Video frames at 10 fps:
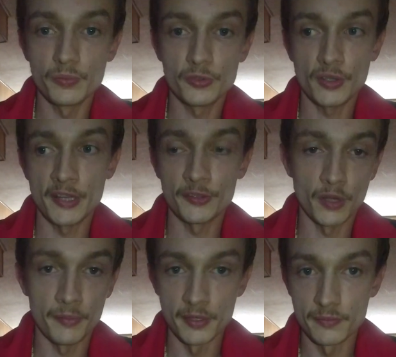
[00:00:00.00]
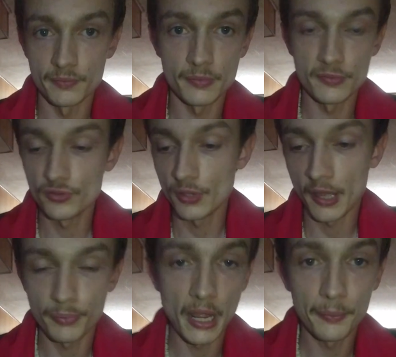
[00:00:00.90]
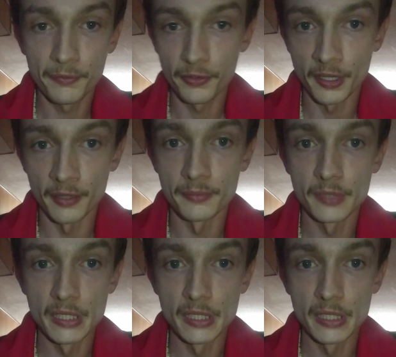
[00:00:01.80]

women. It's not a problem for him.